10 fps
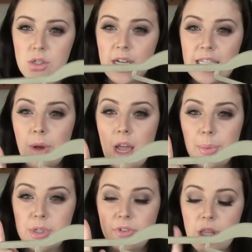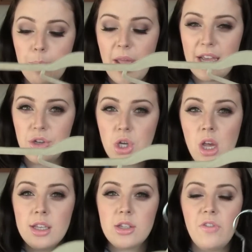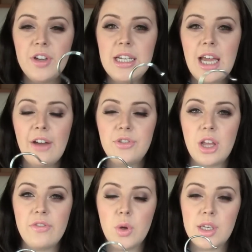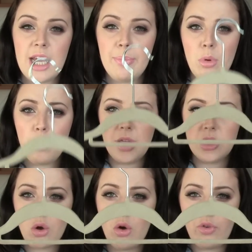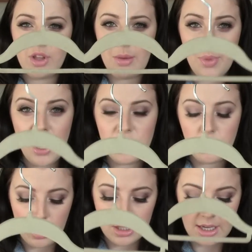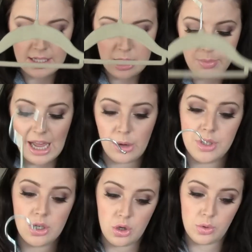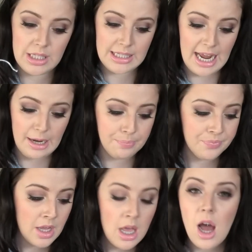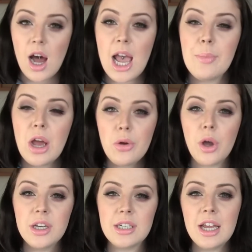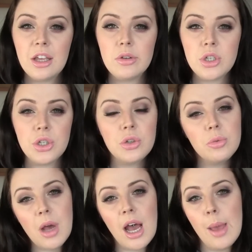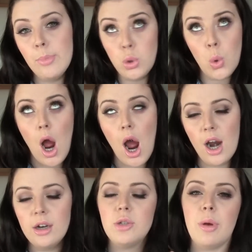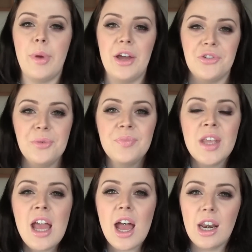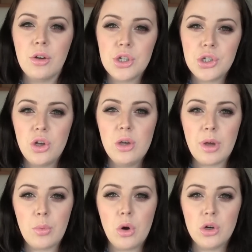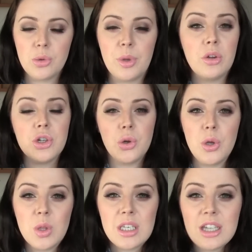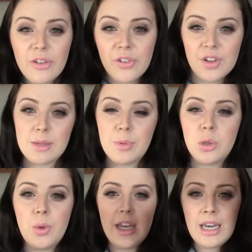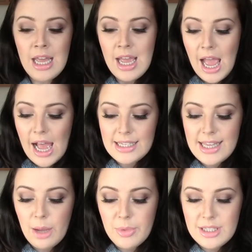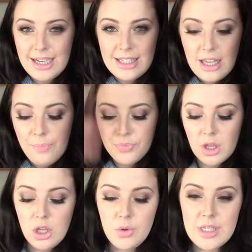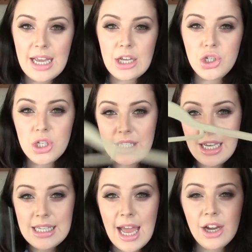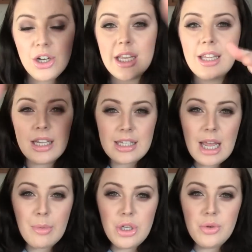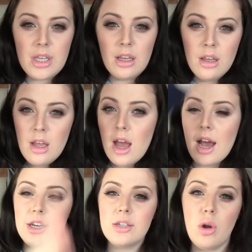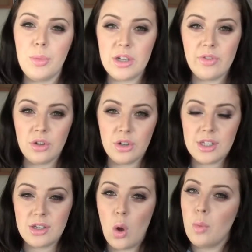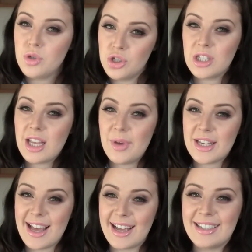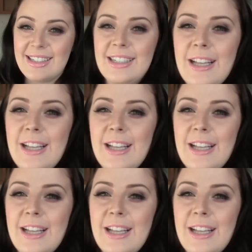So that's why I opted for the beige. So if I did have to give you a tip, it would be to go for the beige ones, because the black ones are known to stain. I am now going to take you to my boudoir, to my bedroom, and I'm going to show you my wardrobe, and I'm going to show you the difference between a segment that's using just these hangers and then a segment using an assortment of others. So just give me a second.